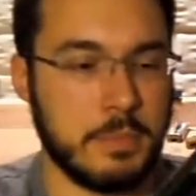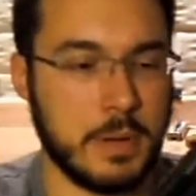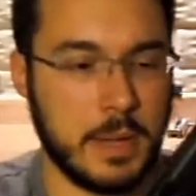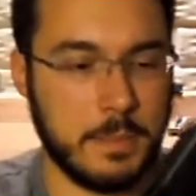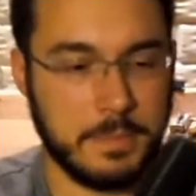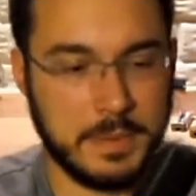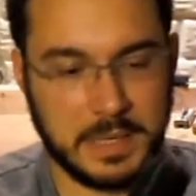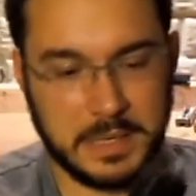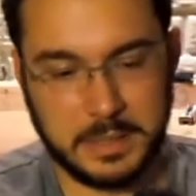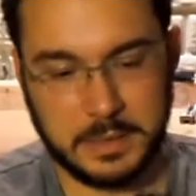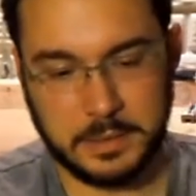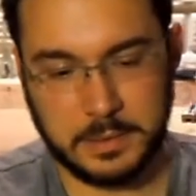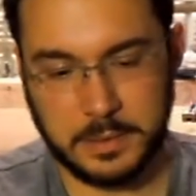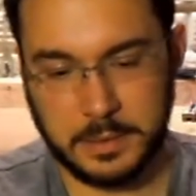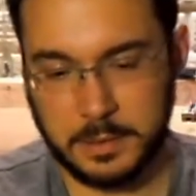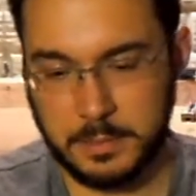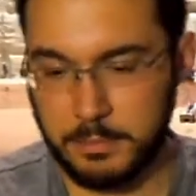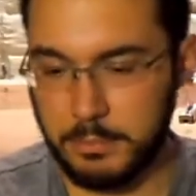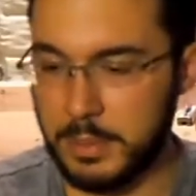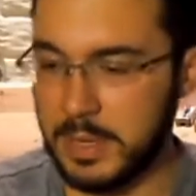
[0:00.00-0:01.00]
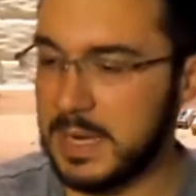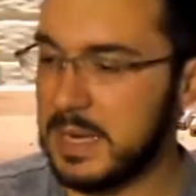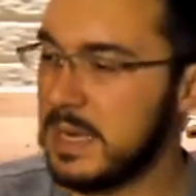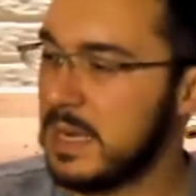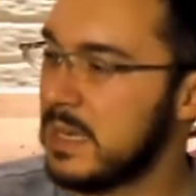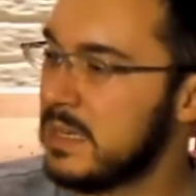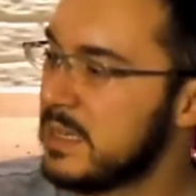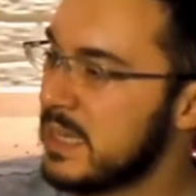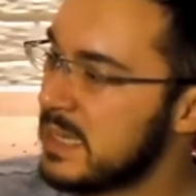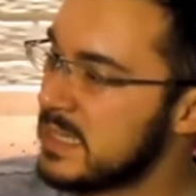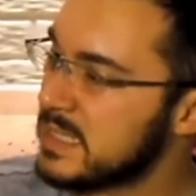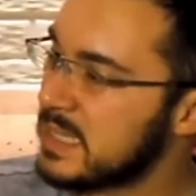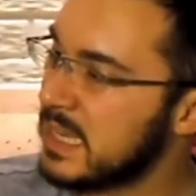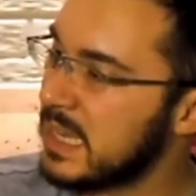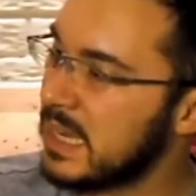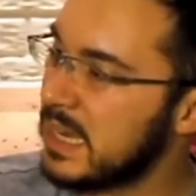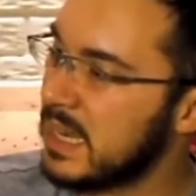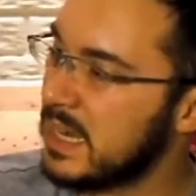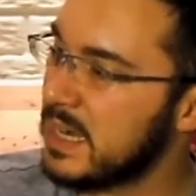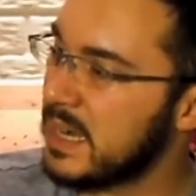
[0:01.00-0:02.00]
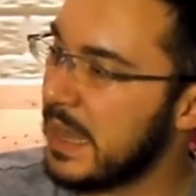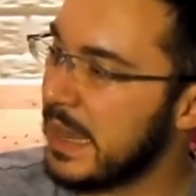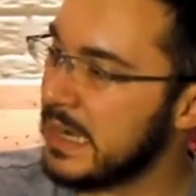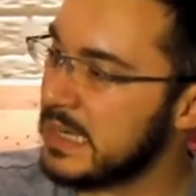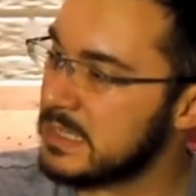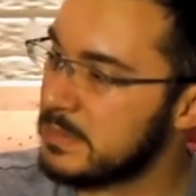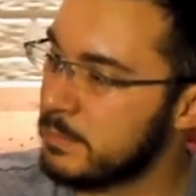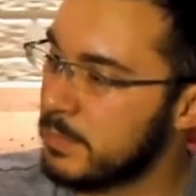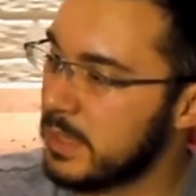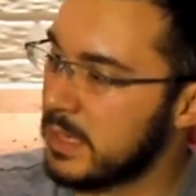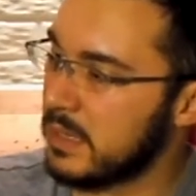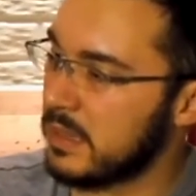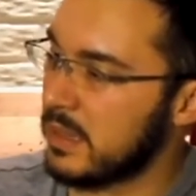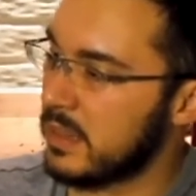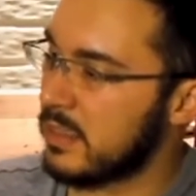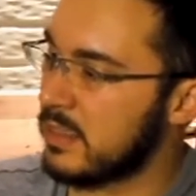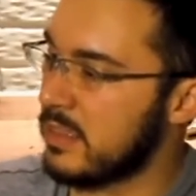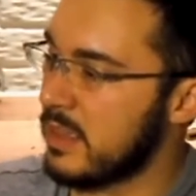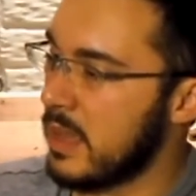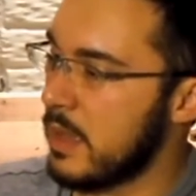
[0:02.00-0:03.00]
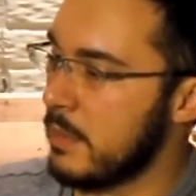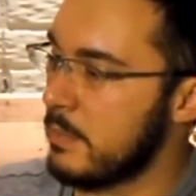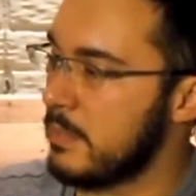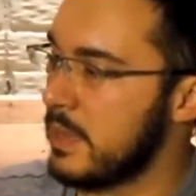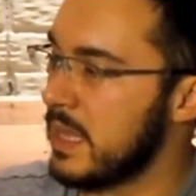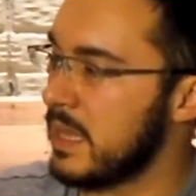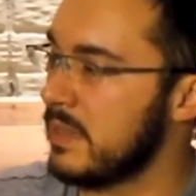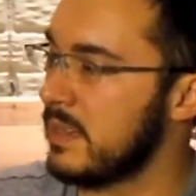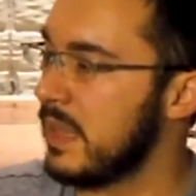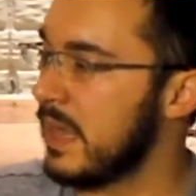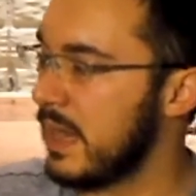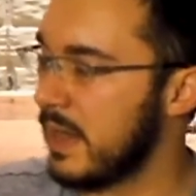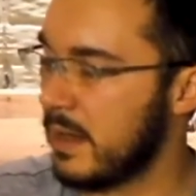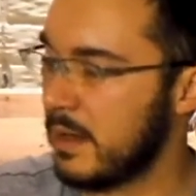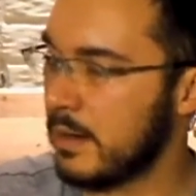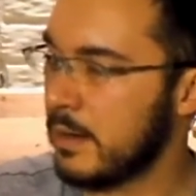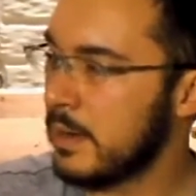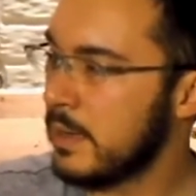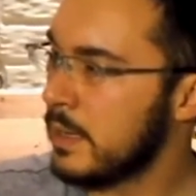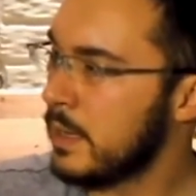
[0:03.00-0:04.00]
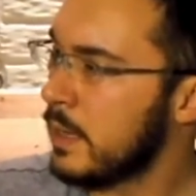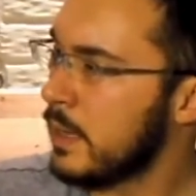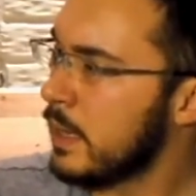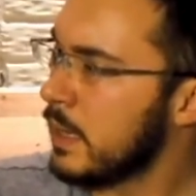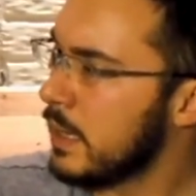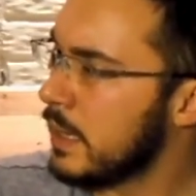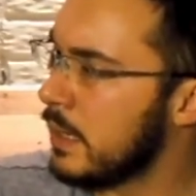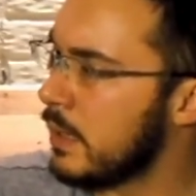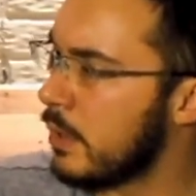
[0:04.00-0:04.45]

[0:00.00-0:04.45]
bump it, but it does get a nice bit of the thumb in there, you